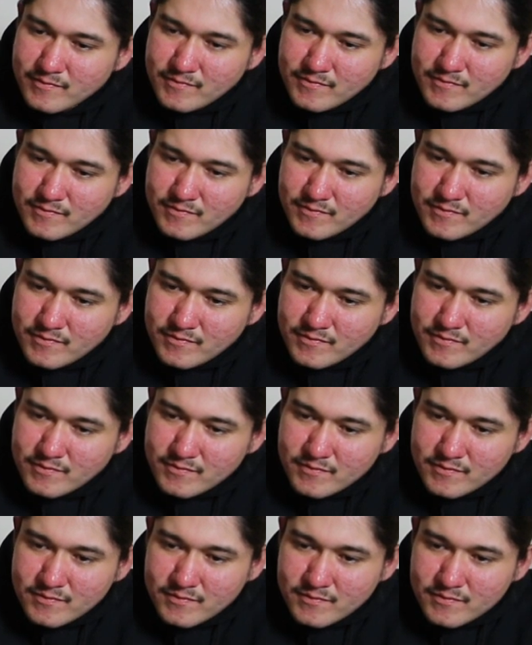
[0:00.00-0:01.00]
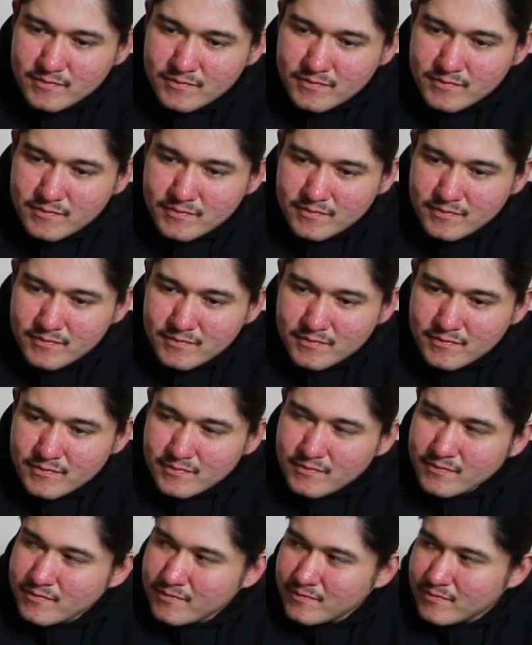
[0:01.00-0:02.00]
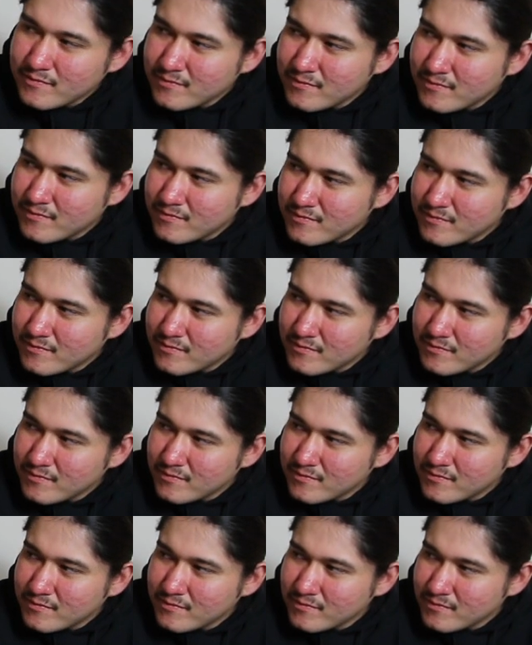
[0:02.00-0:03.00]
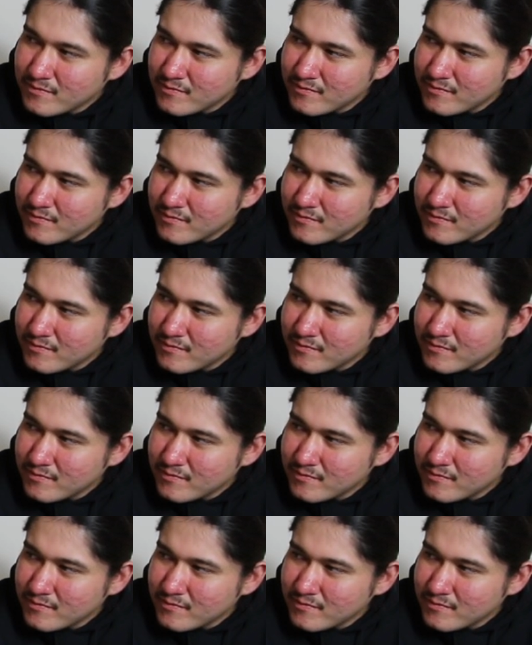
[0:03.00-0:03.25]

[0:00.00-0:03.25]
(not speaking)